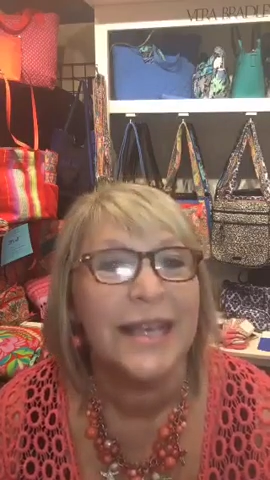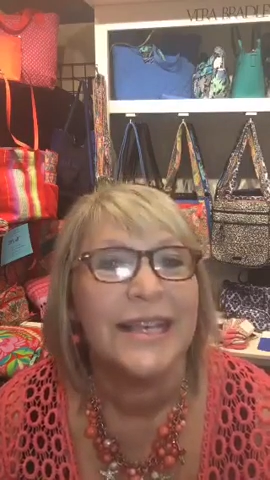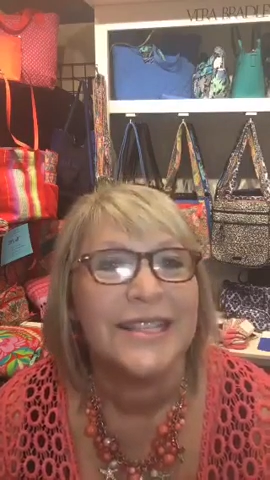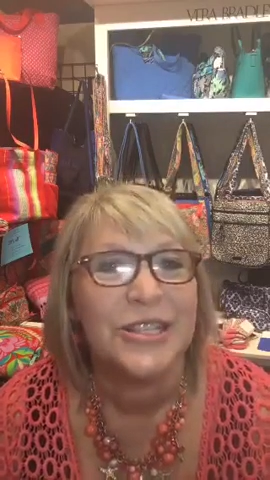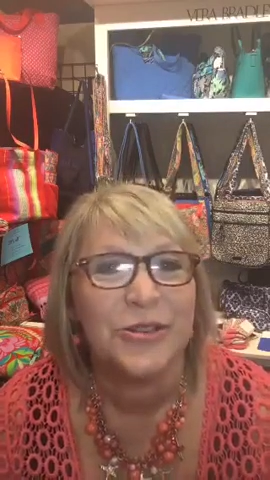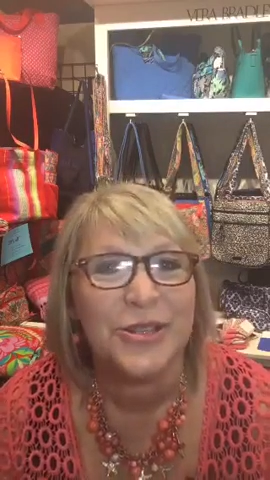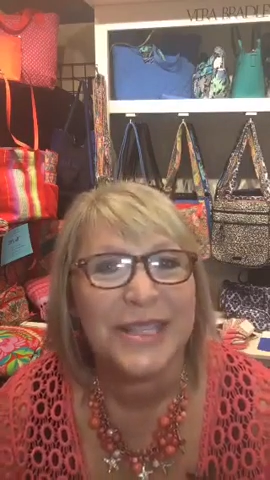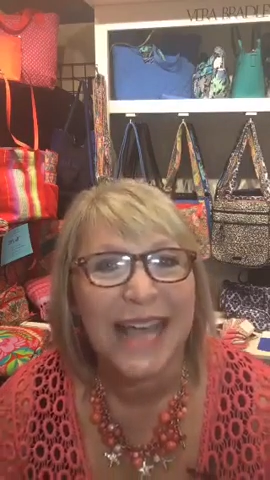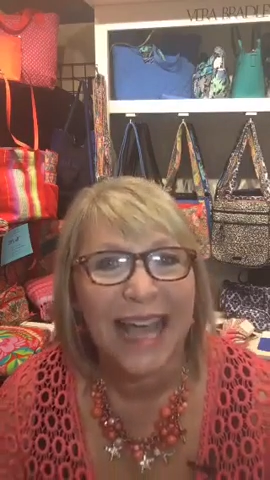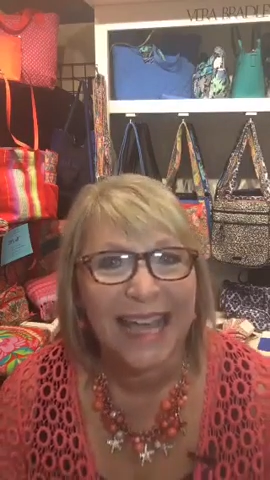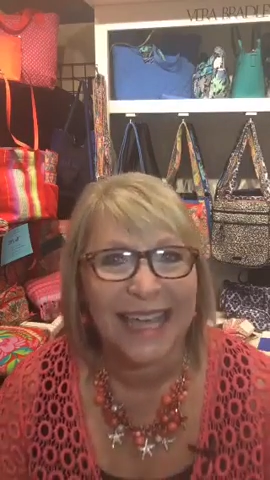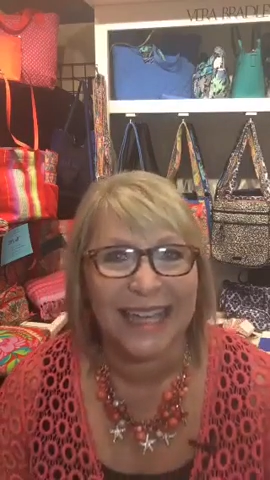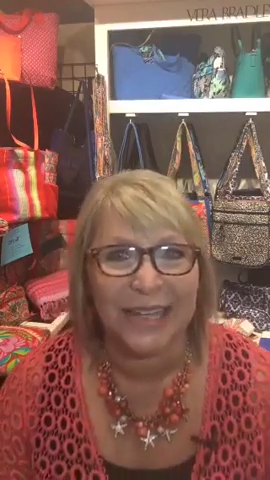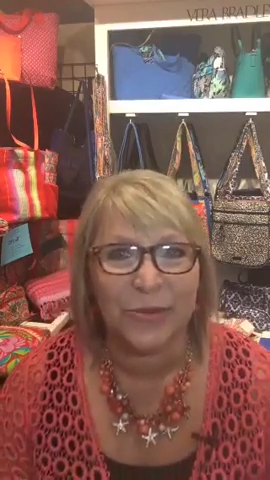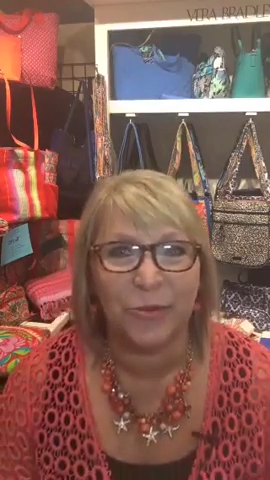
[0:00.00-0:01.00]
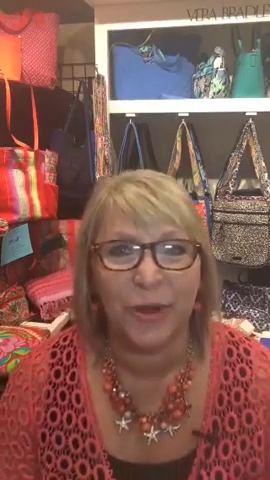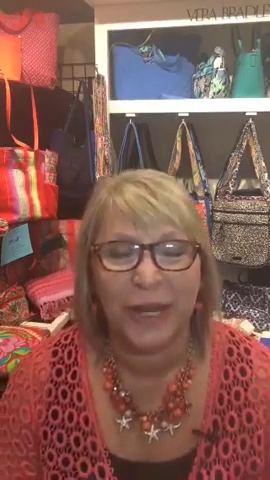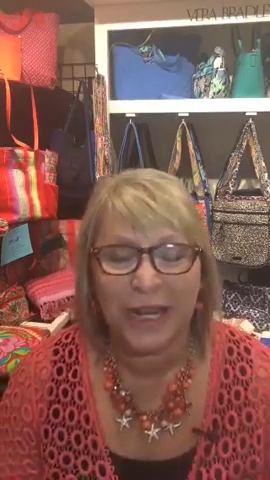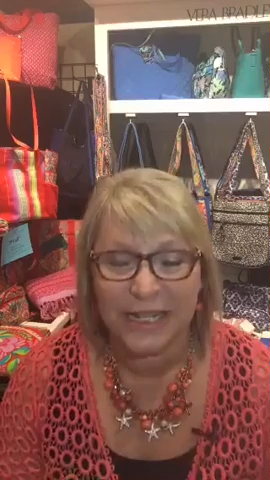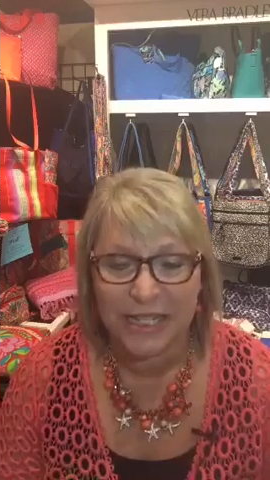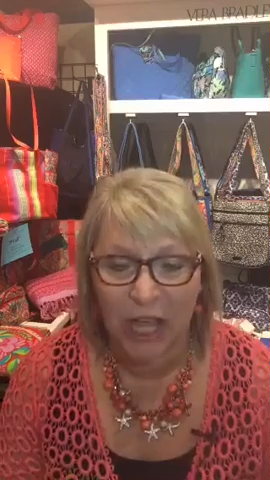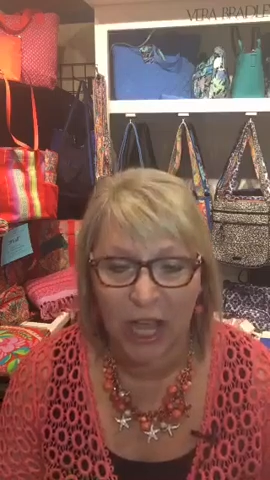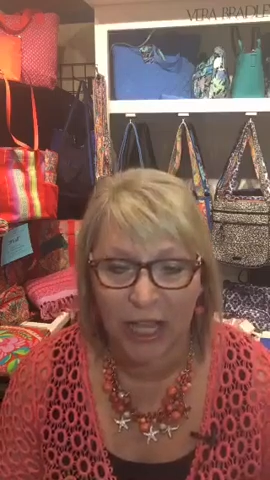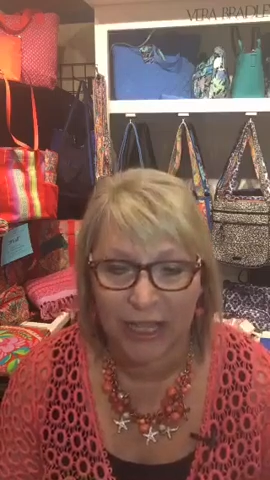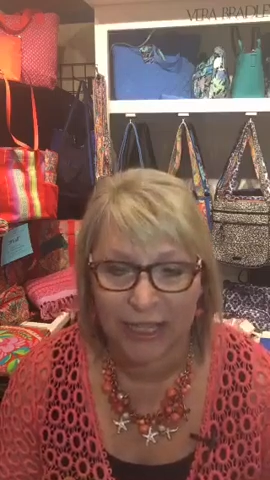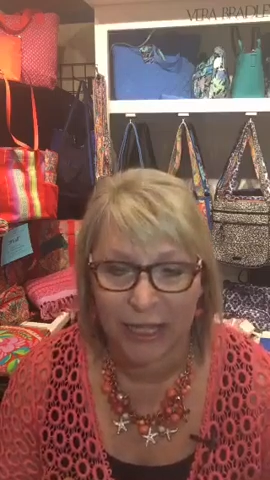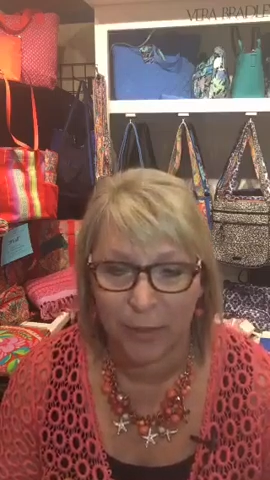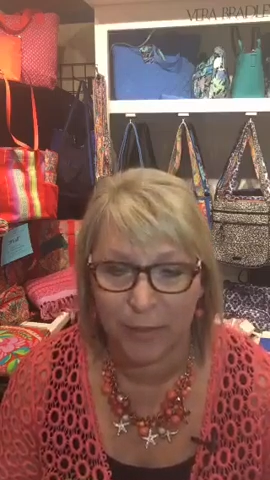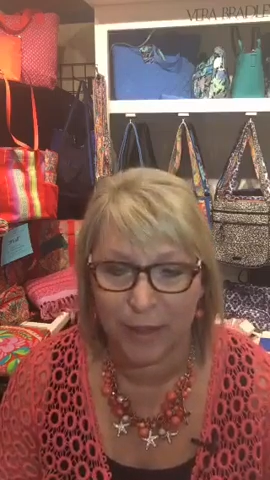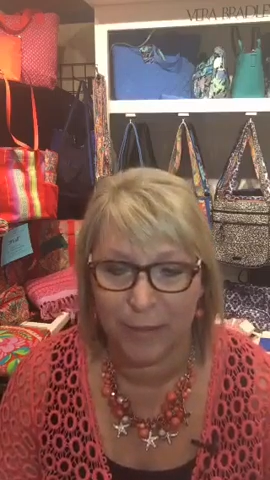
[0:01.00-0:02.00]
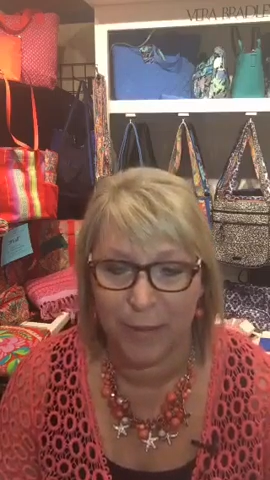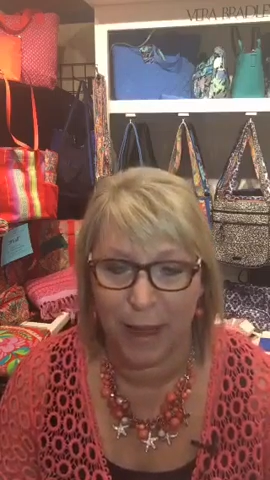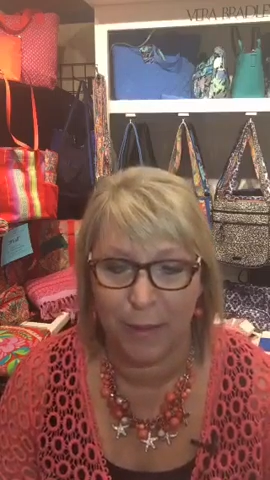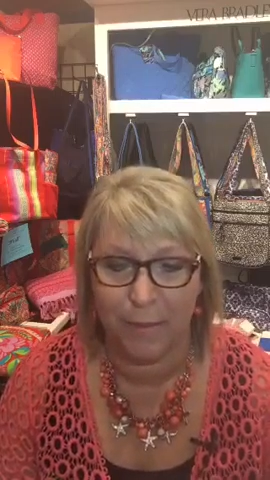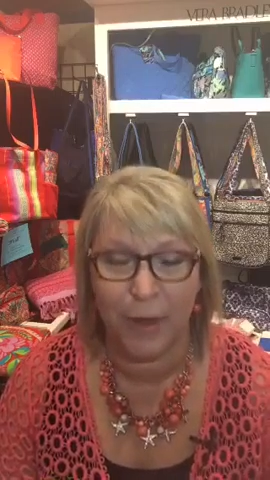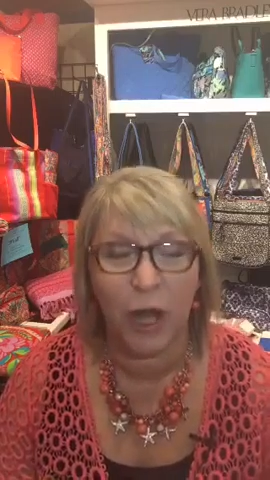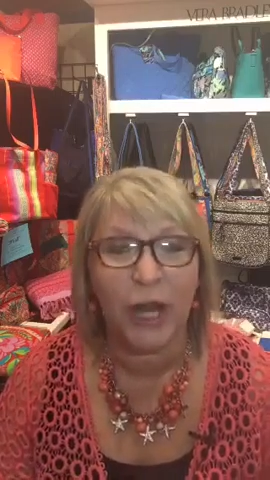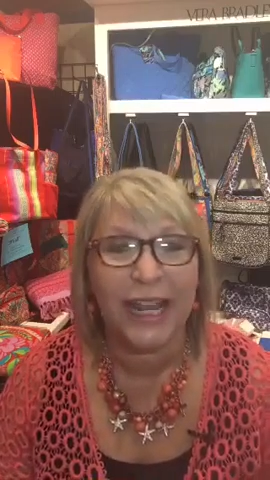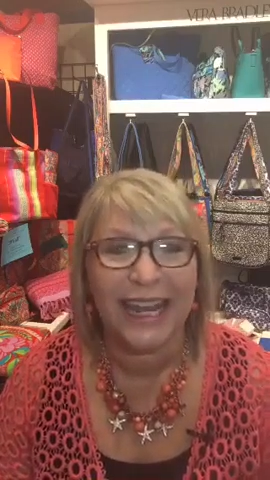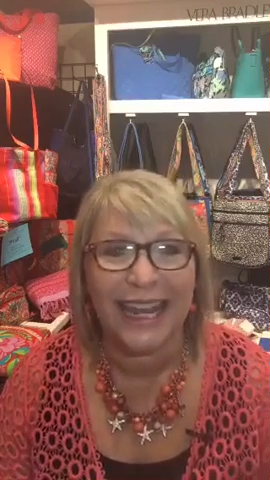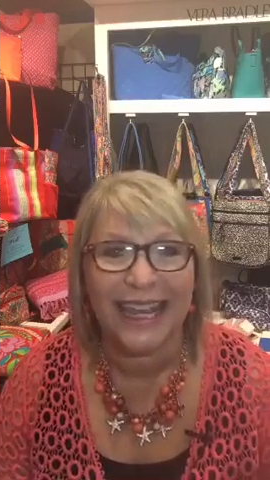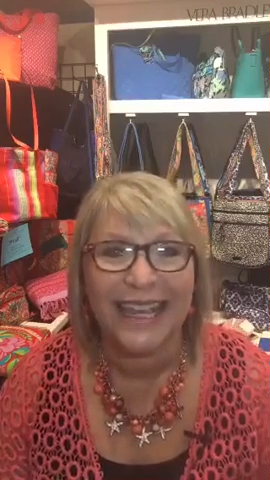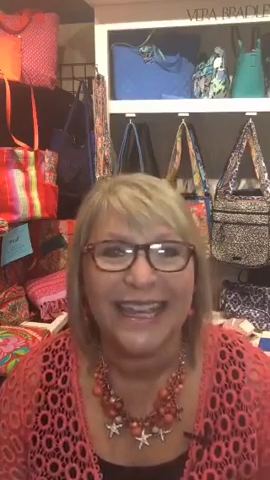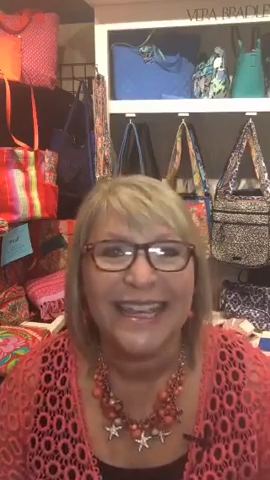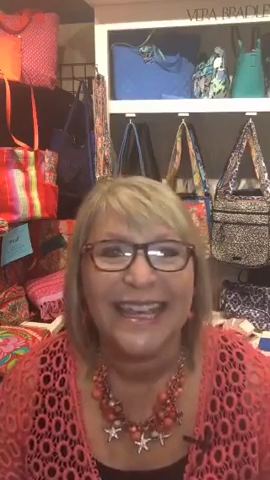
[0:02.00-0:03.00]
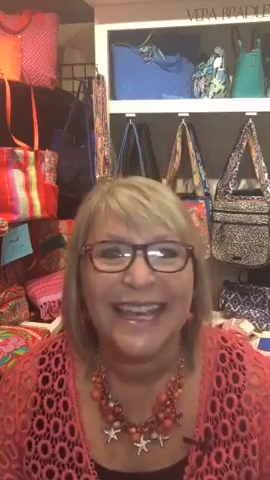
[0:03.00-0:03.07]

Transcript: So, second, we're going to talk a little bit about marketing.